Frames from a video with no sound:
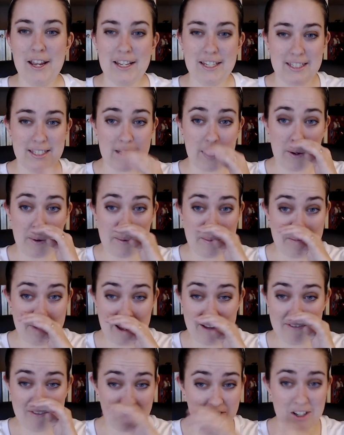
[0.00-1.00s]
So
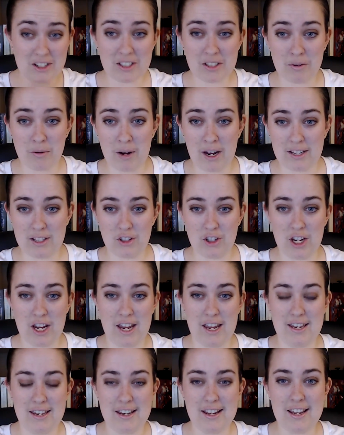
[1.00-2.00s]
my first
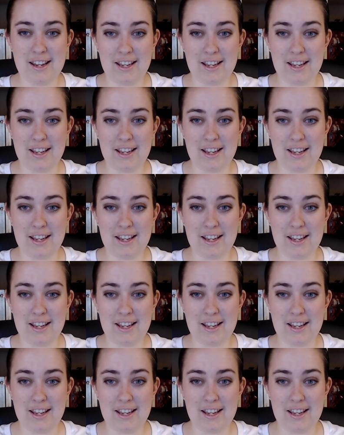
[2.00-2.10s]
question